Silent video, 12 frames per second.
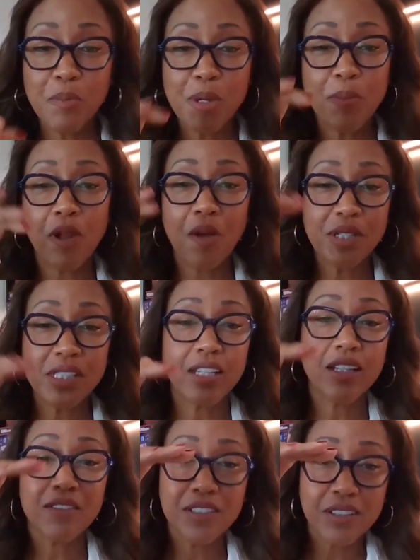People always
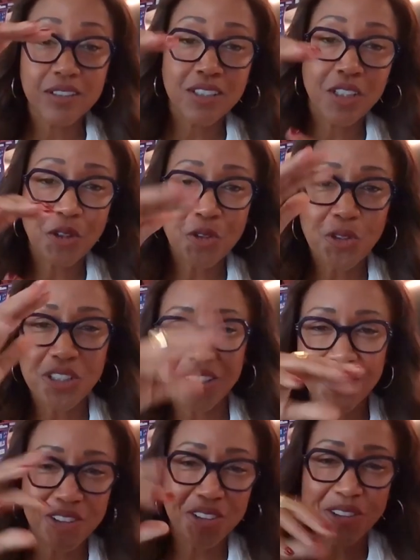think of the,
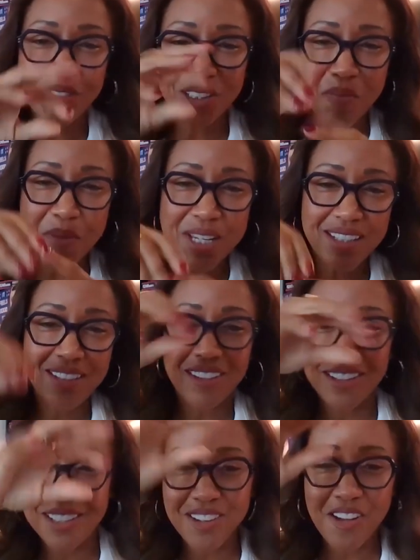traditional with the meat
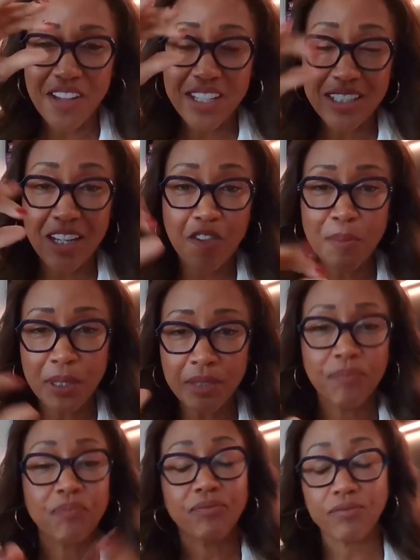sauce and all that stuff.
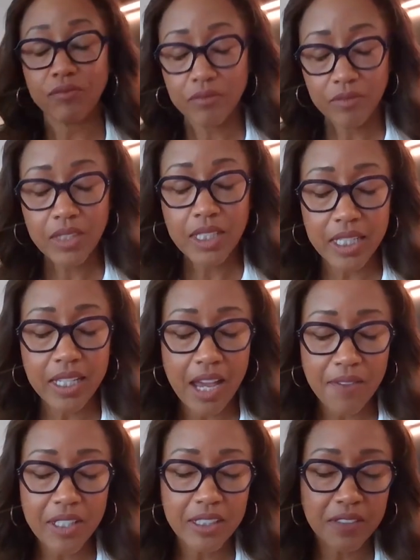But again,
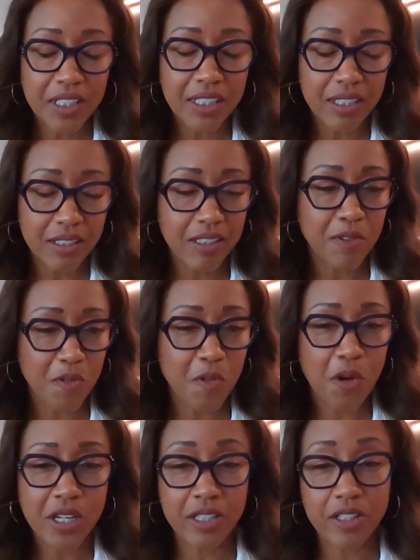having lived in Italy for
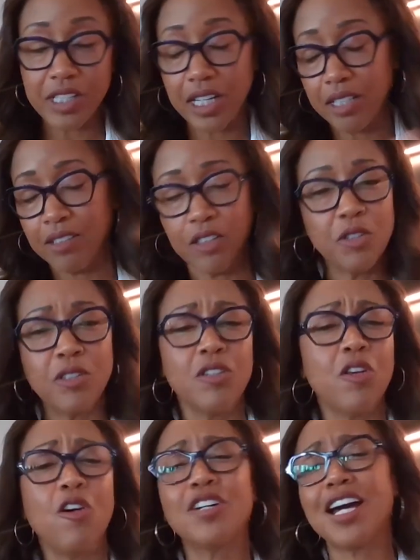4 years, like
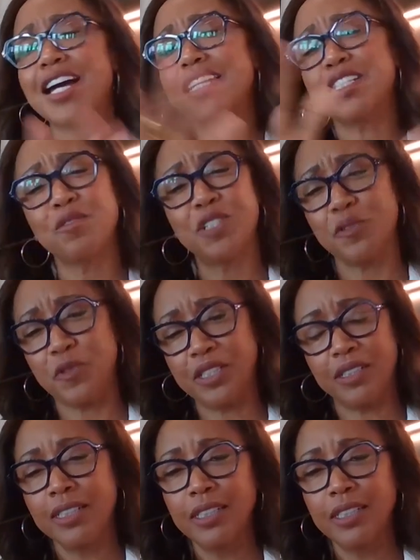all kinds of different